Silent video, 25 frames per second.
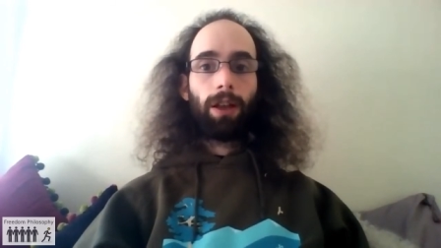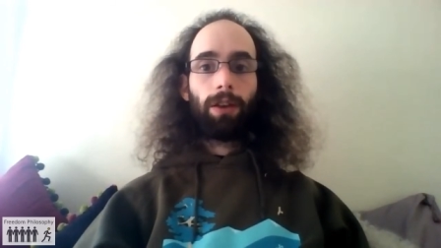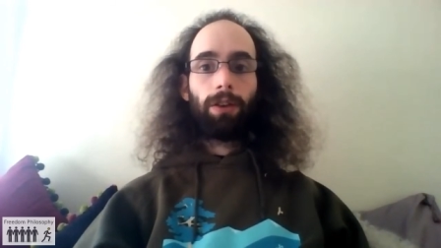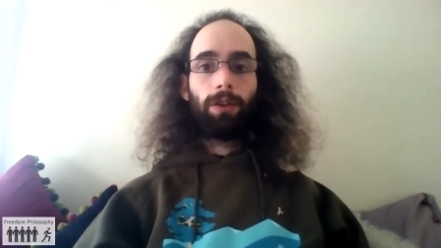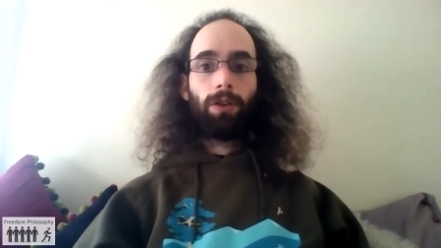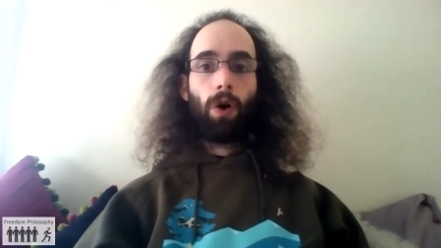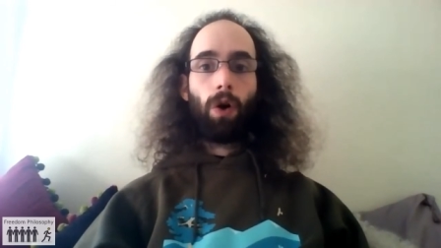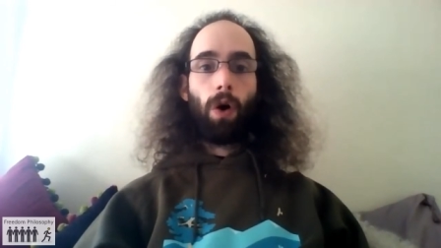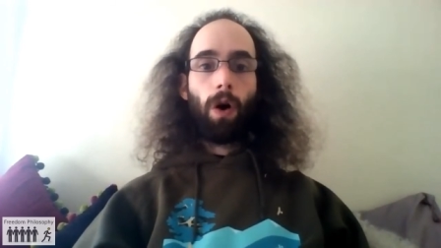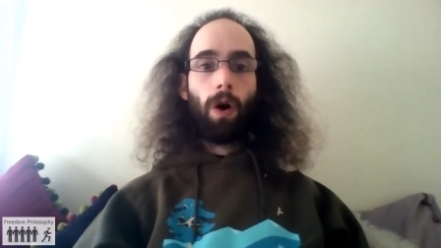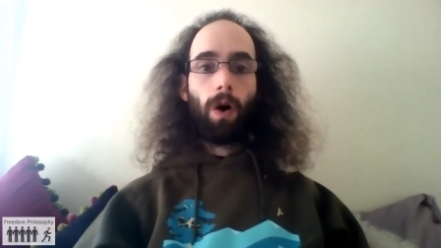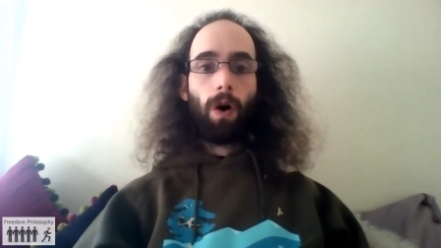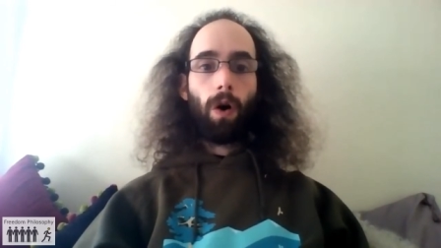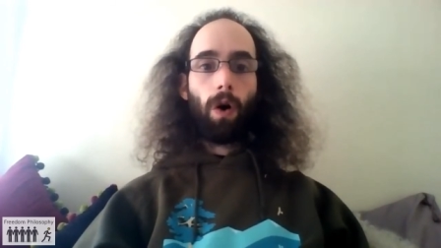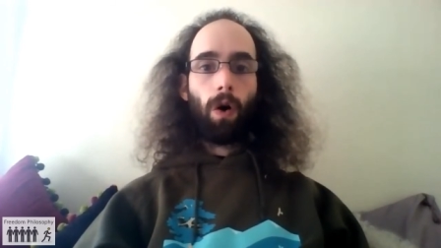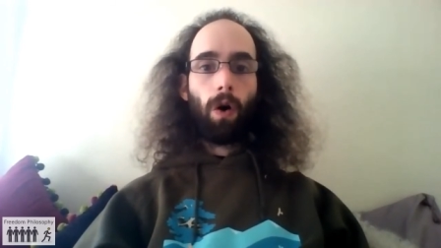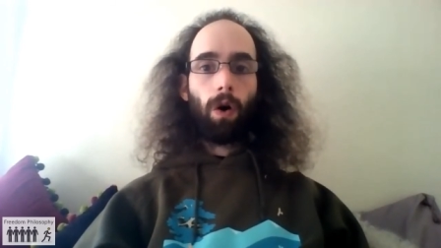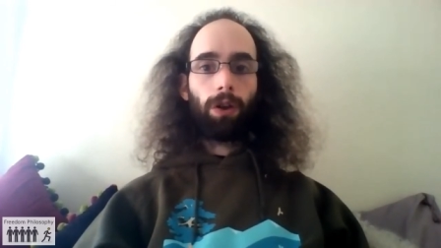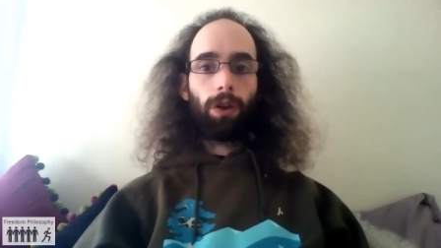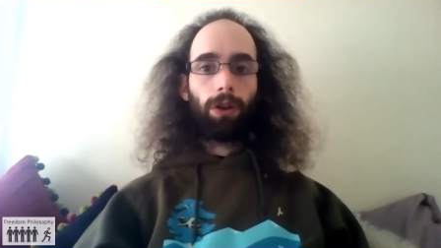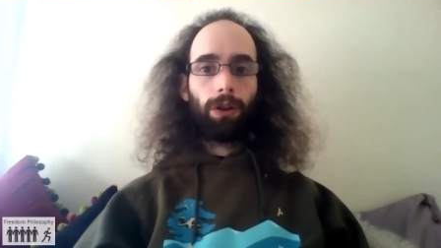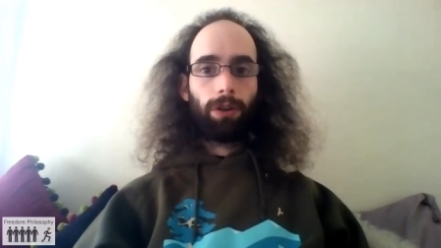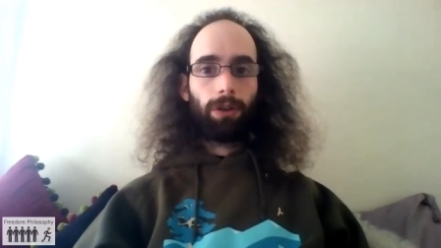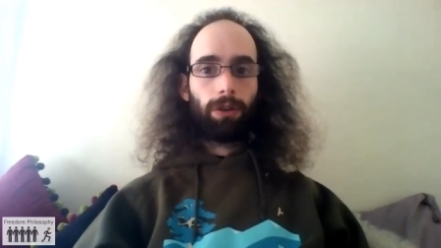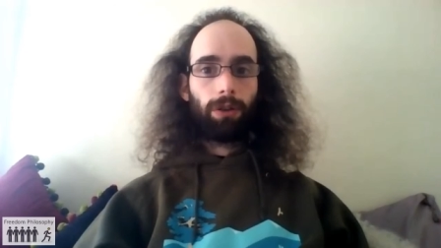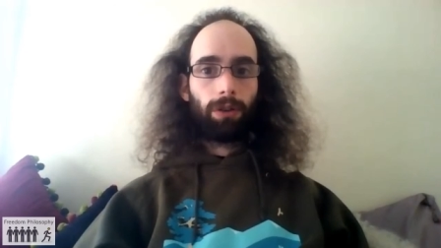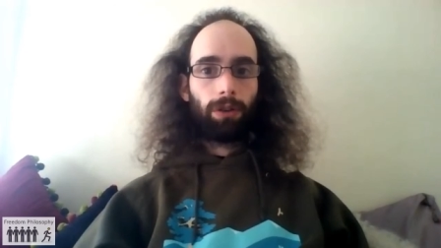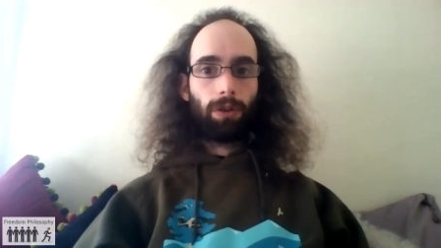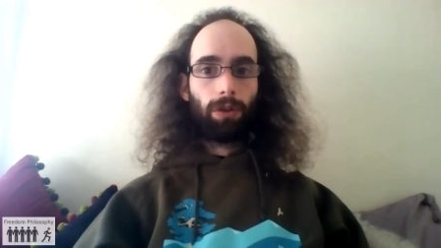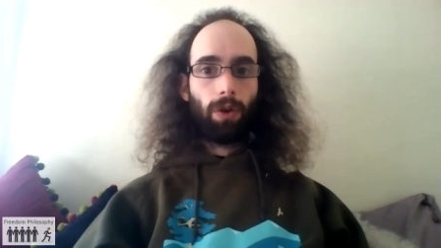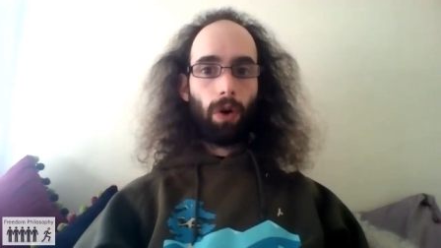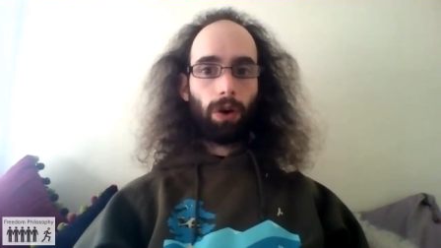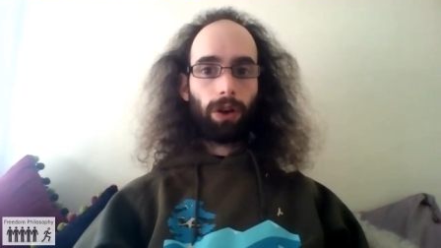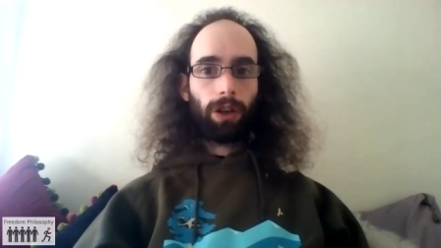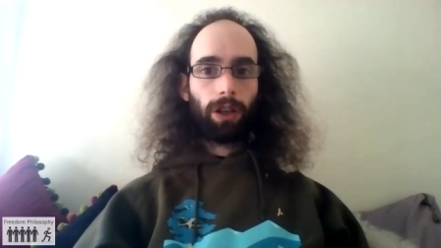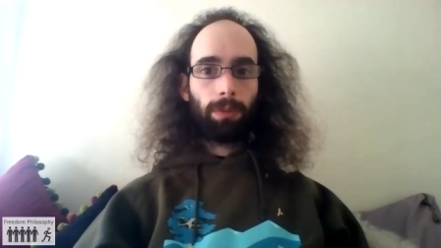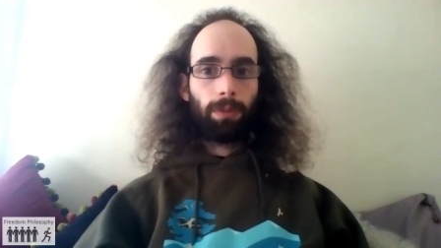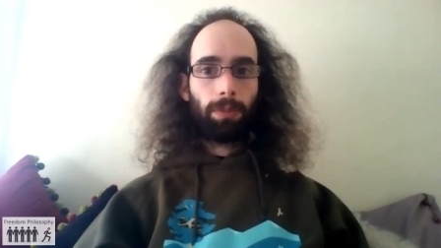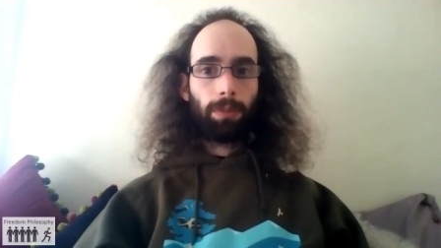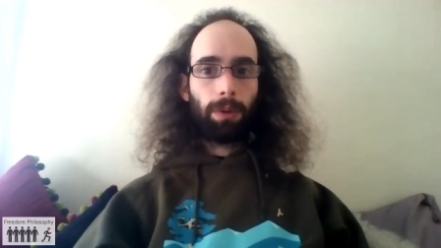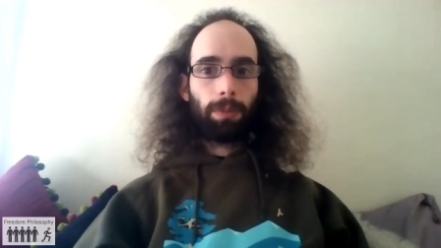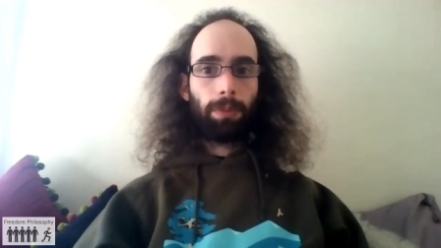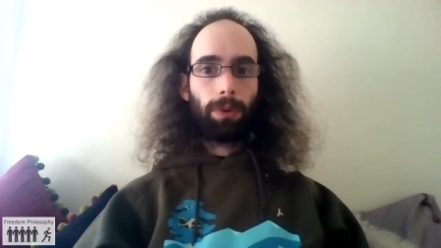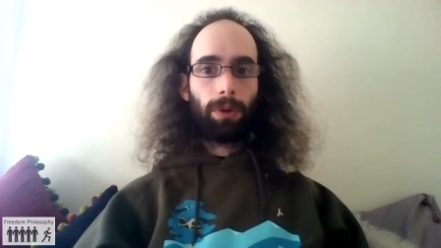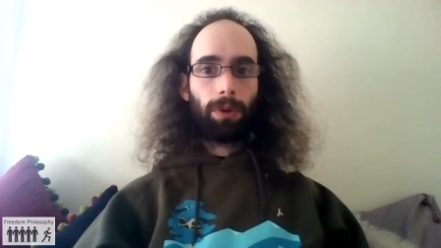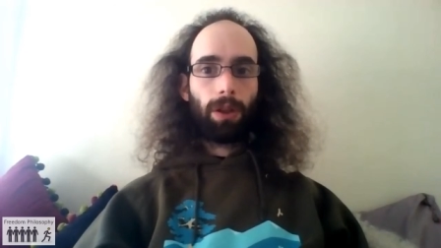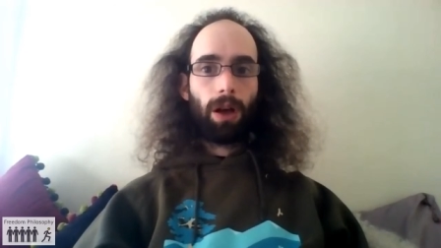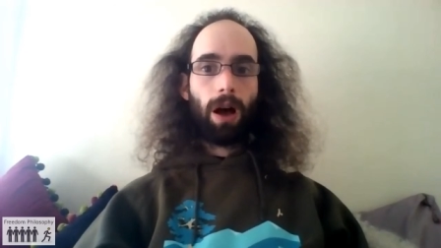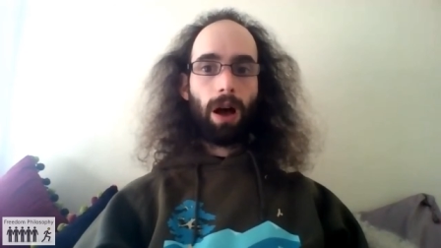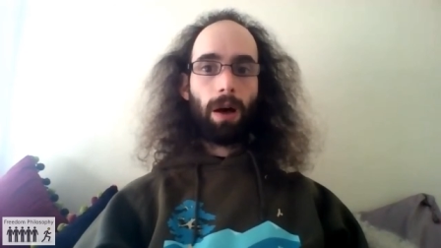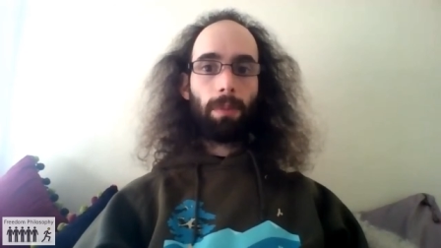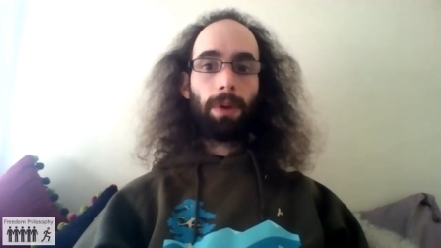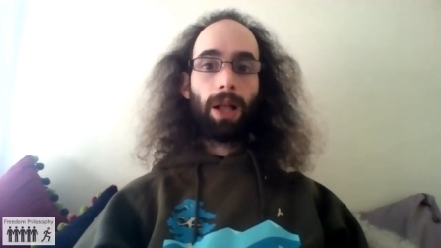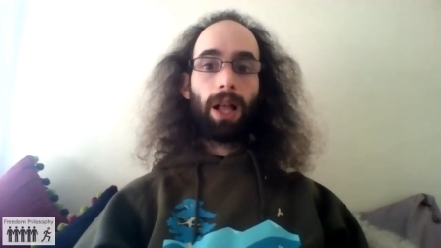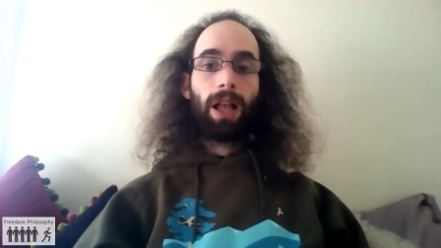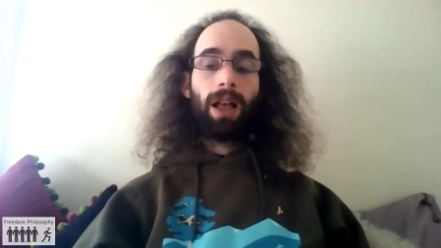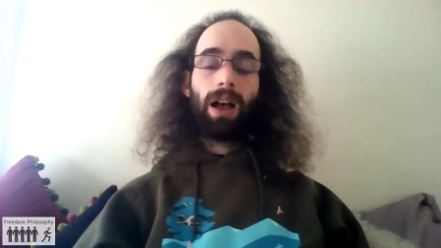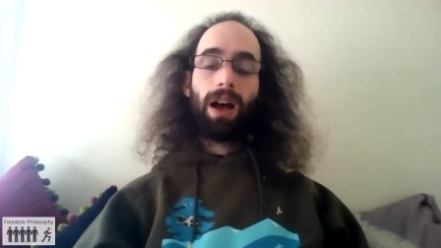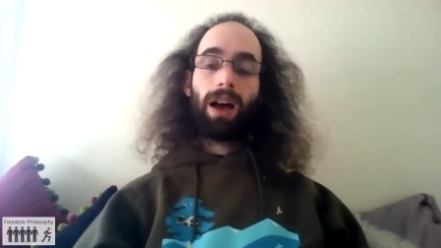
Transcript: not on locking people up.